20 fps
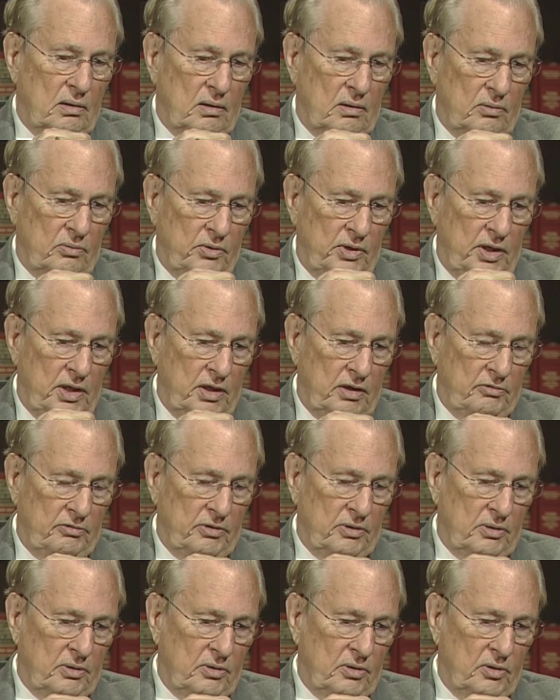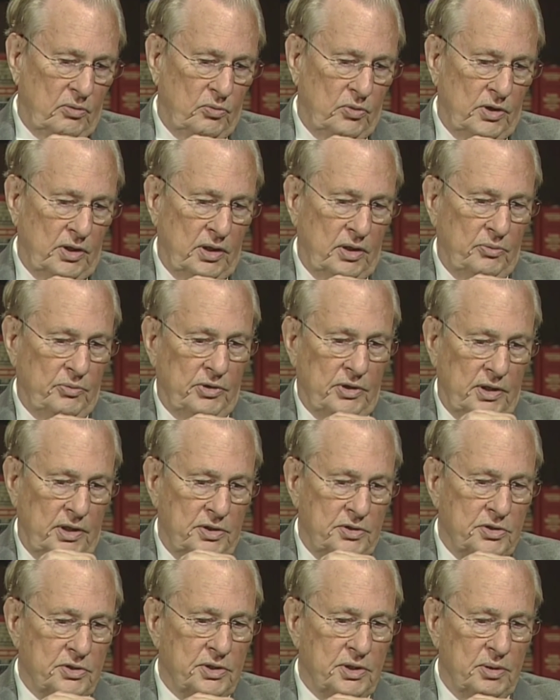uh, we have a, a, working
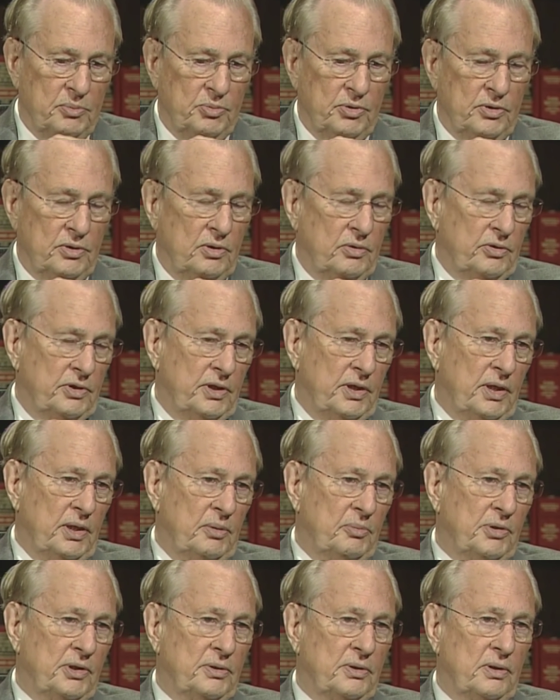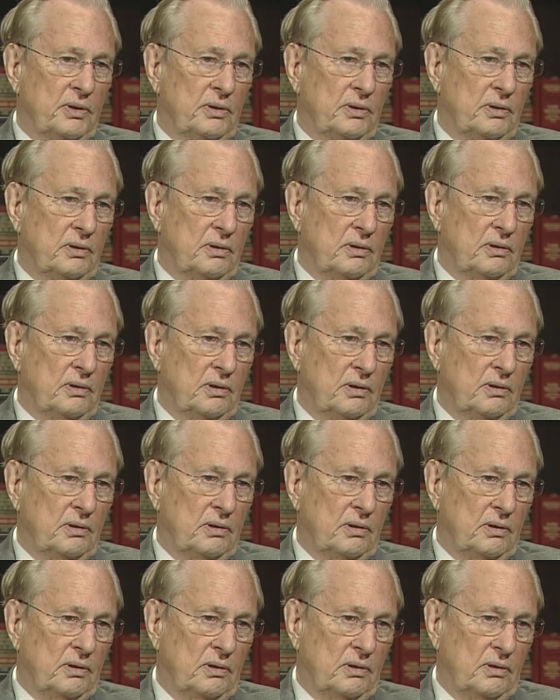relationship with Notre Dame
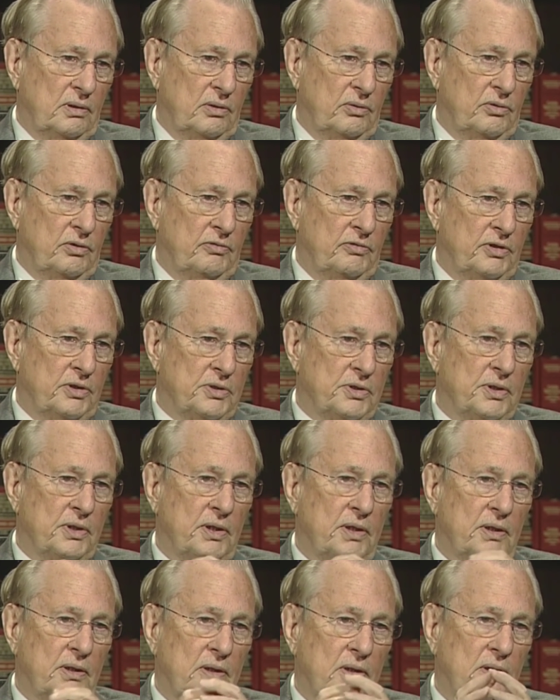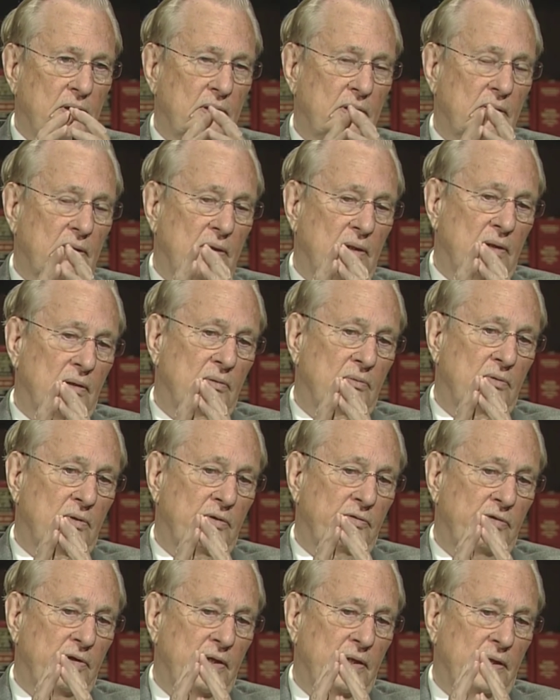uh, University uh,
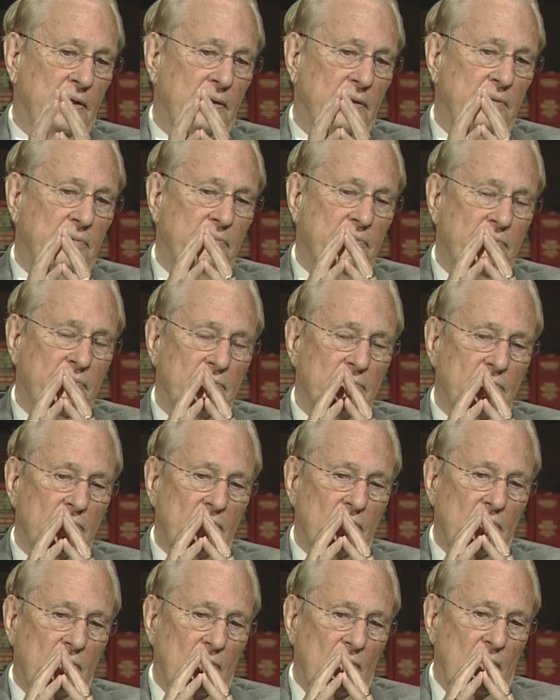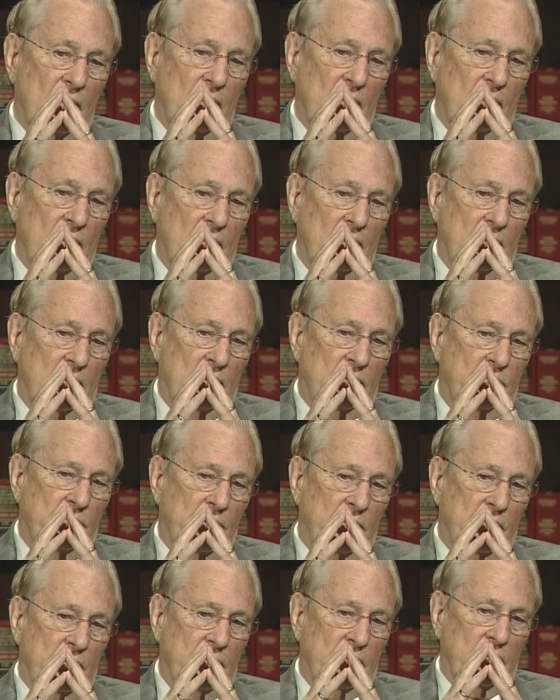we've had uh,
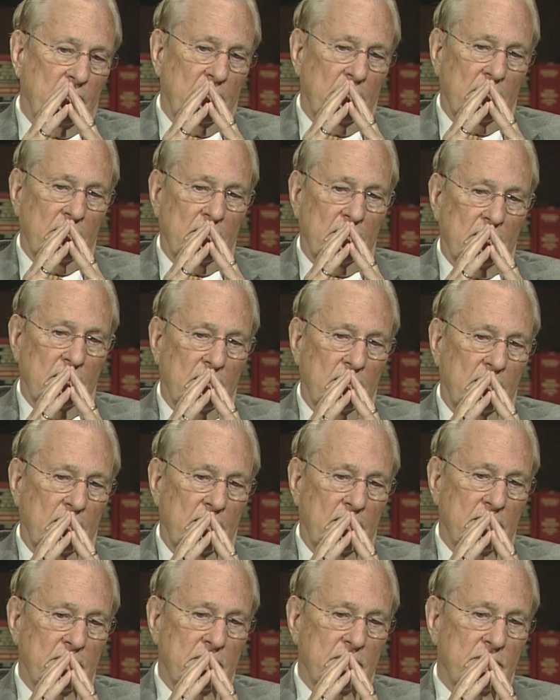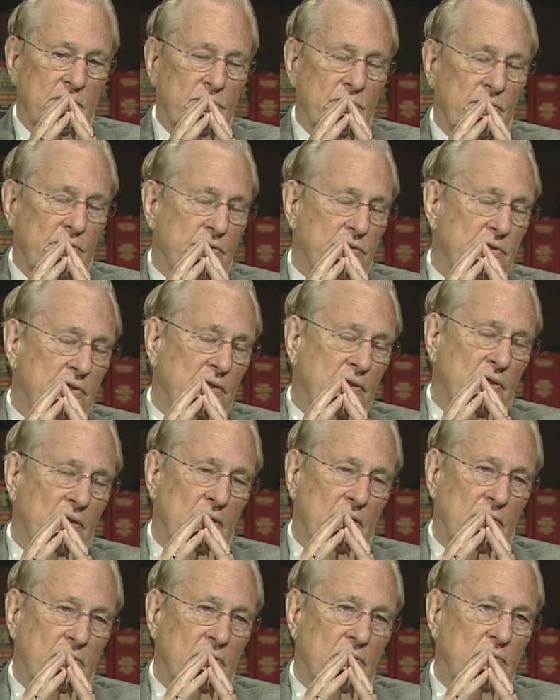periodic uh, connections with the
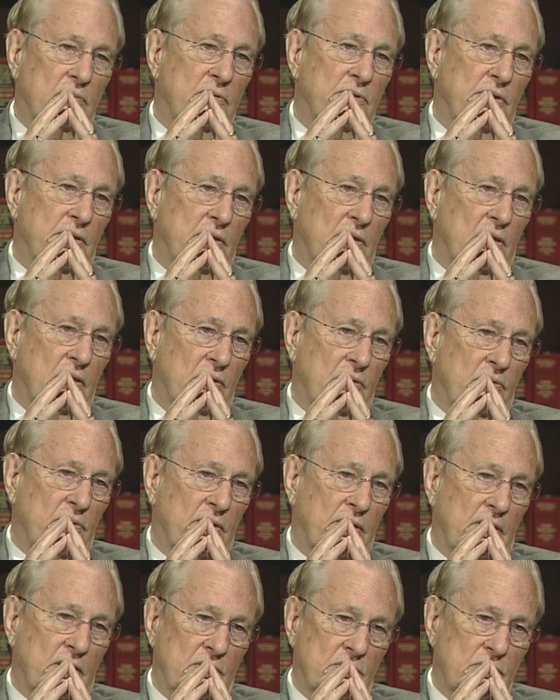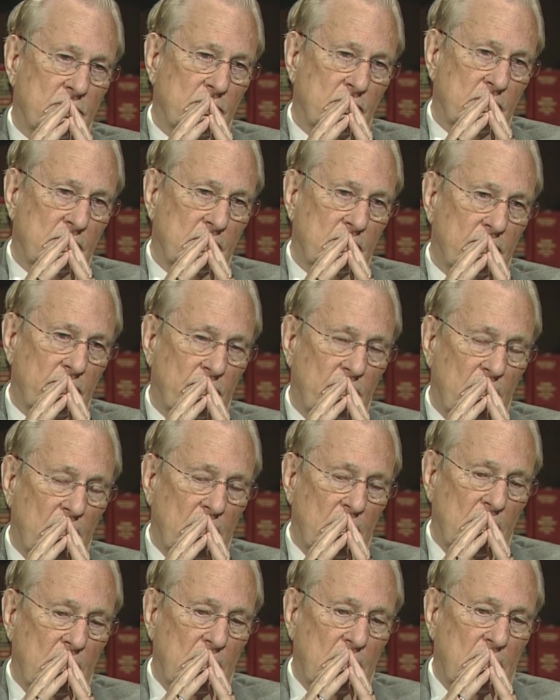Chicago Chicago Council
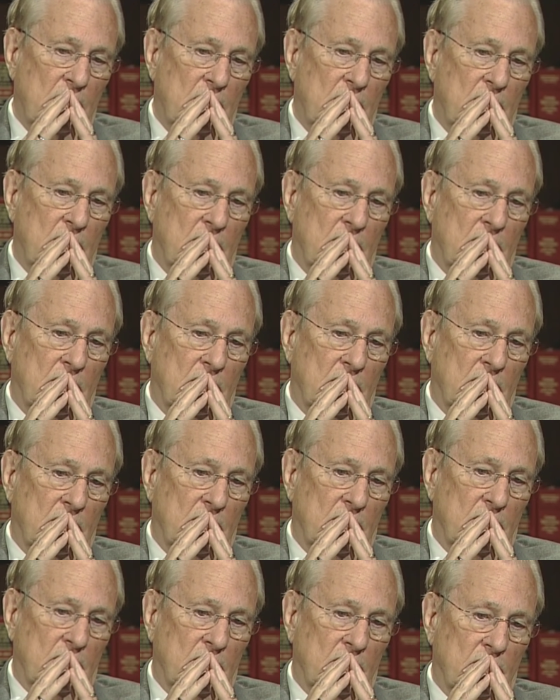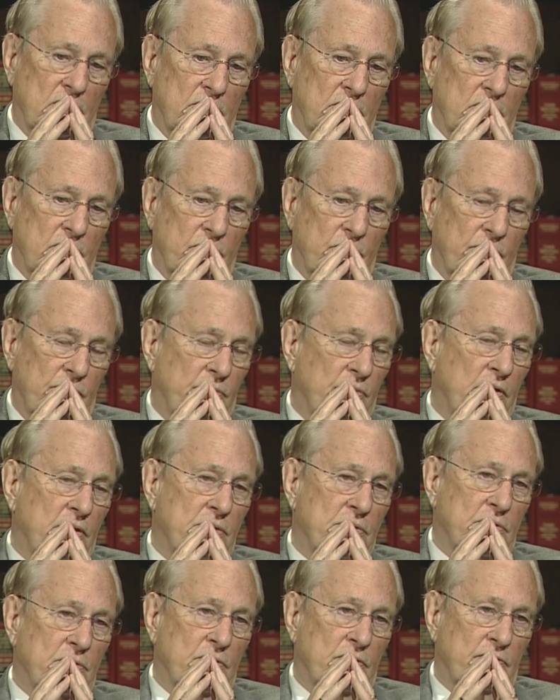and also with
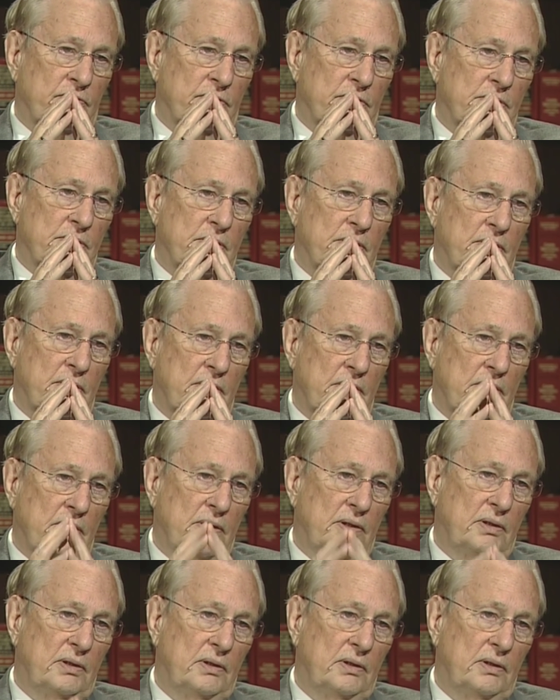Rice University.